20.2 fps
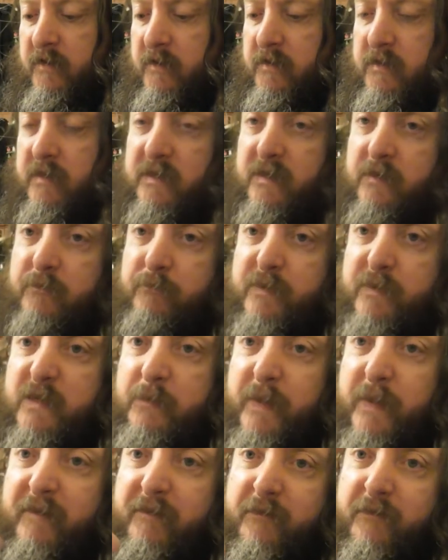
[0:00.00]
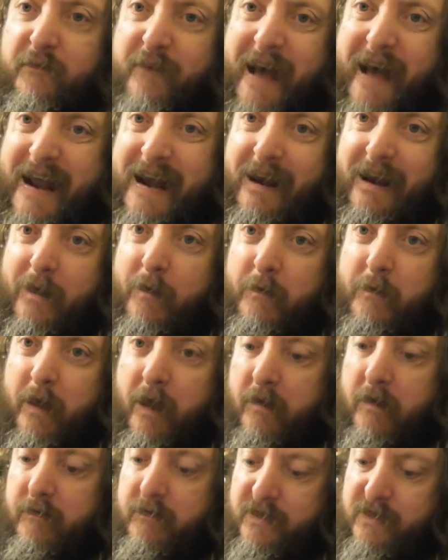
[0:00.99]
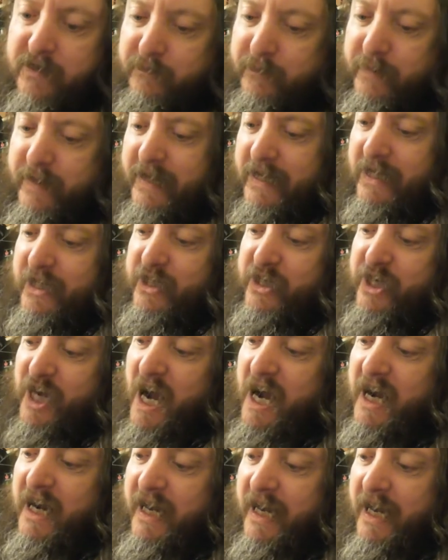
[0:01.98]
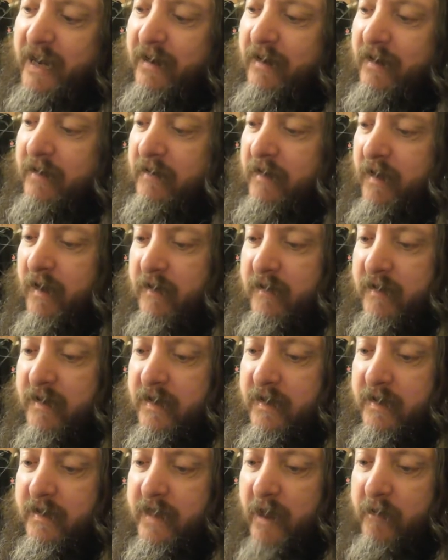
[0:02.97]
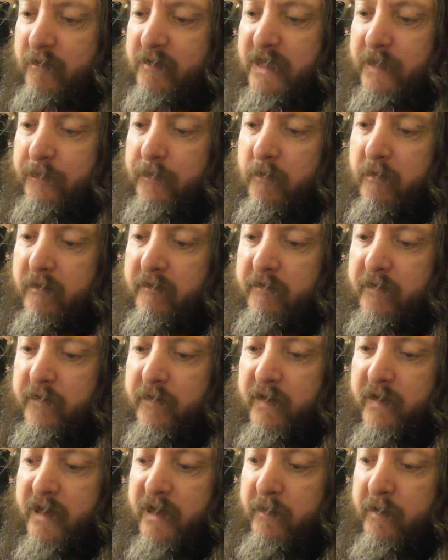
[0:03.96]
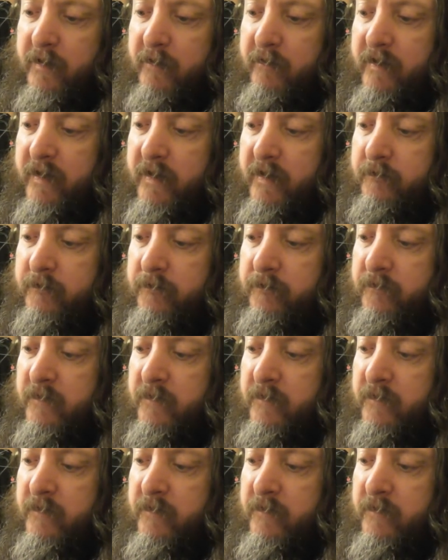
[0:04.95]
It's a big fat logo. It's a big chunky logo. That was number 130, by the way.